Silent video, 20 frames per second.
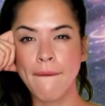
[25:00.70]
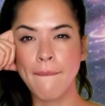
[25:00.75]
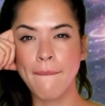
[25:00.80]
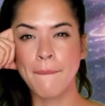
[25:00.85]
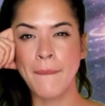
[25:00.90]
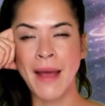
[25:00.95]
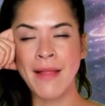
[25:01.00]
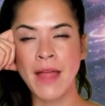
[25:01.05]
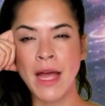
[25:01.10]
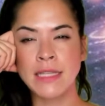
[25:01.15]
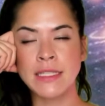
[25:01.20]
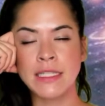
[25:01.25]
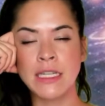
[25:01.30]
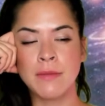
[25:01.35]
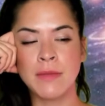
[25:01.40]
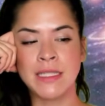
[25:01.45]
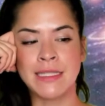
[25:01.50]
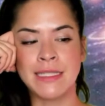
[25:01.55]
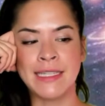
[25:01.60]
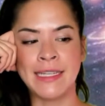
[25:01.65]
My last name
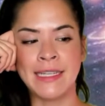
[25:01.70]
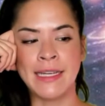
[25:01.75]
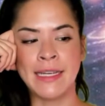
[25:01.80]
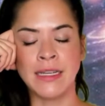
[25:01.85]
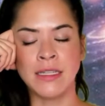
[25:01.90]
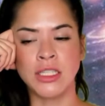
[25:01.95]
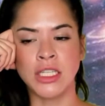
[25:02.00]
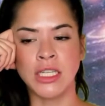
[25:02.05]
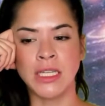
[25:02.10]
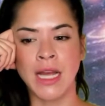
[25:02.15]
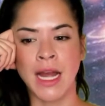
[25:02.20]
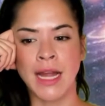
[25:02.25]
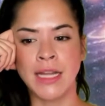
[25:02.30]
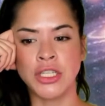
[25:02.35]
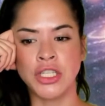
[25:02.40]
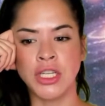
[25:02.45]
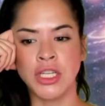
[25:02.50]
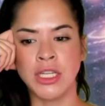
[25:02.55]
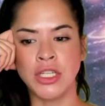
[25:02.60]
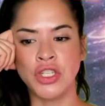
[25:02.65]
is Digg,
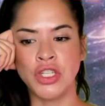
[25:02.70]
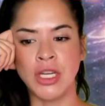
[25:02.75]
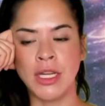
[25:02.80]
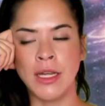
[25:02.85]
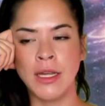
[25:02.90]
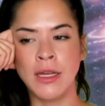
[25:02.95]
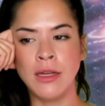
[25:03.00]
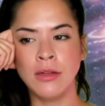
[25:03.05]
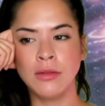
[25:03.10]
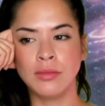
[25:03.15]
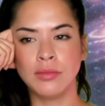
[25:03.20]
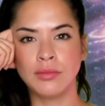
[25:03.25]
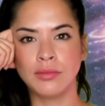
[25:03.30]
D-I-G-G.